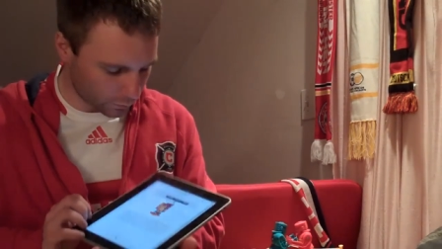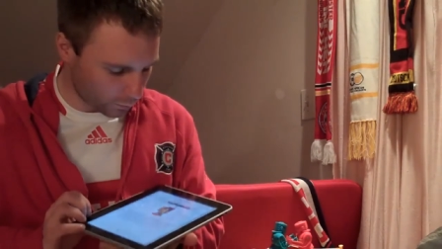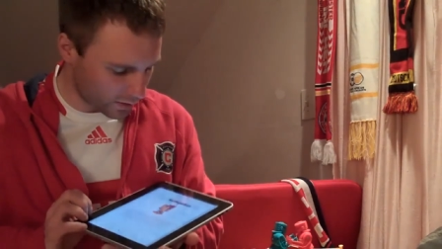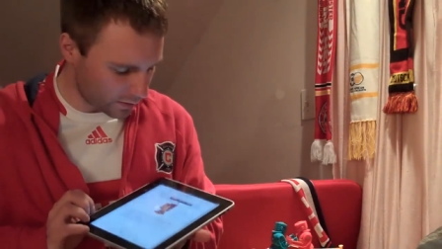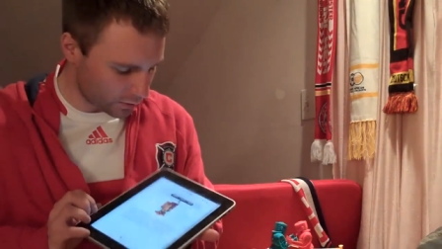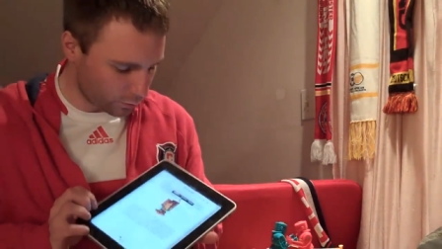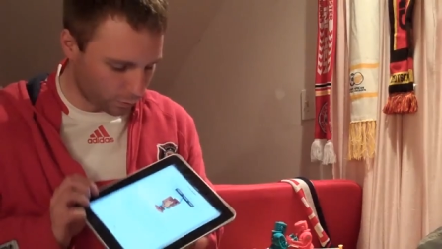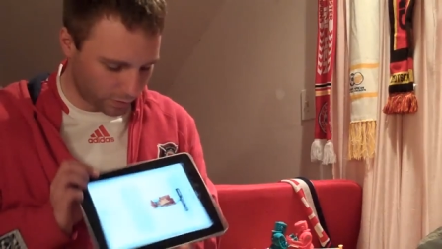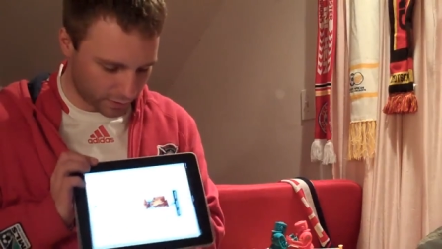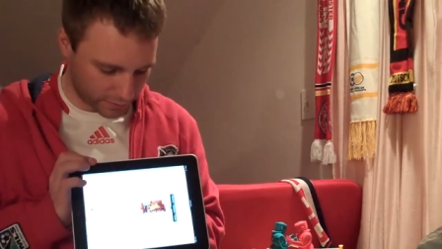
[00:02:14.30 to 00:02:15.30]
One of the
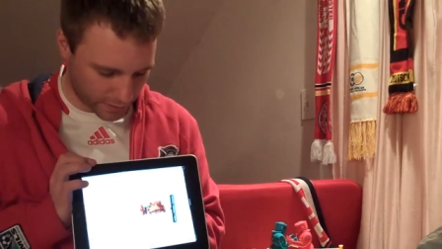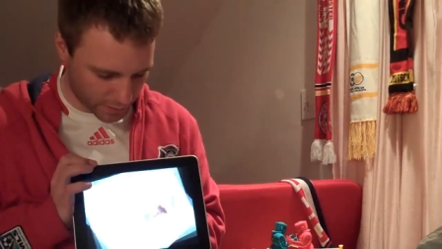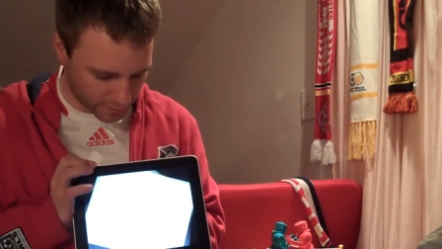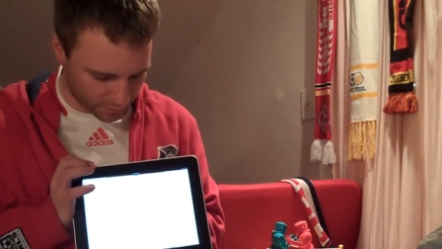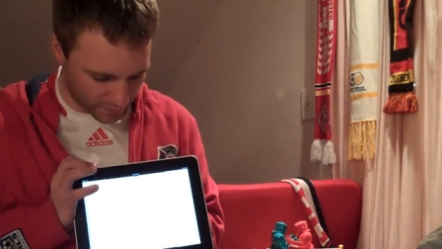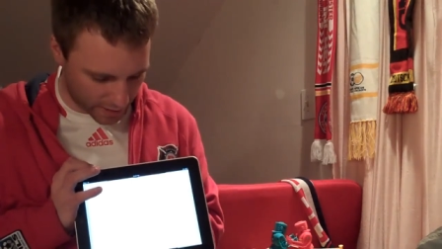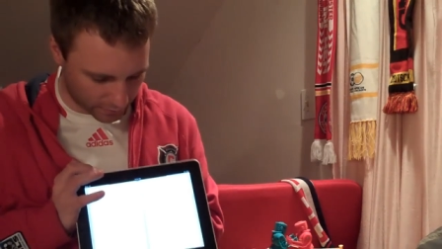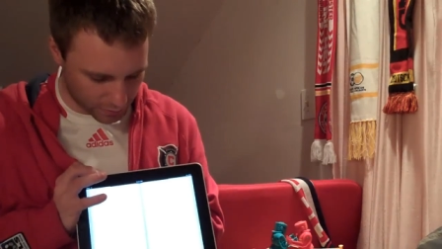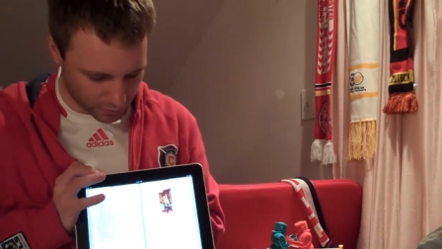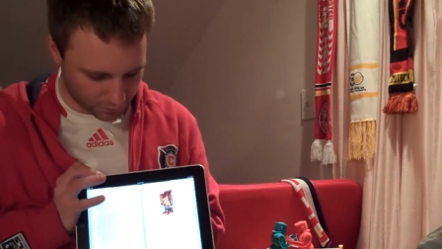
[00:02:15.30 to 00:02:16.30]
cool things here is the
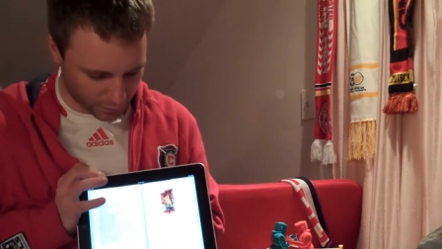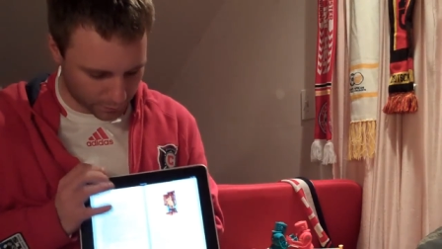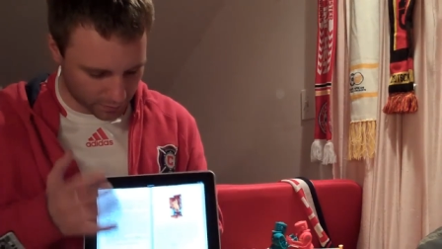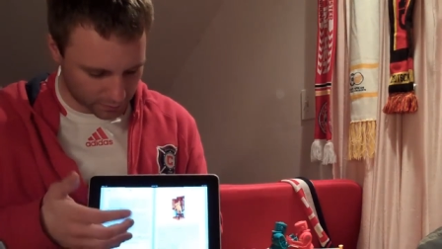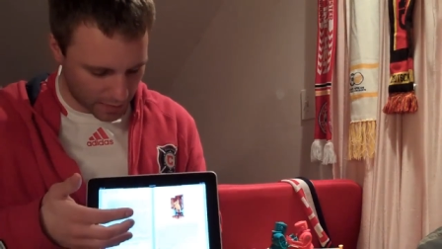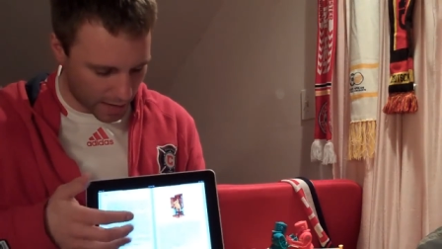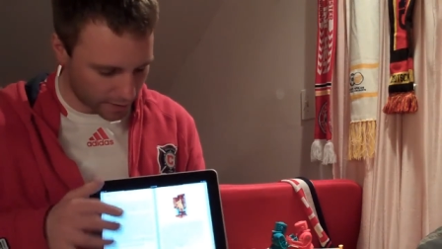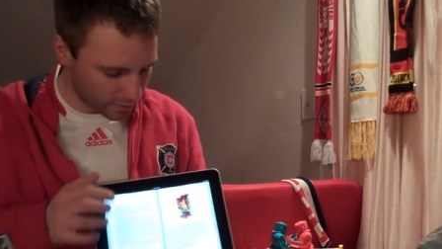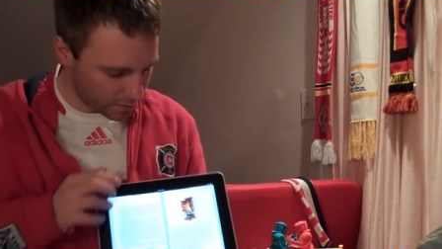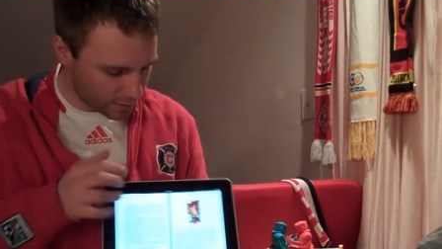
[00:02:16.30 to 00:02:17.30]
fact that you can flip to the side.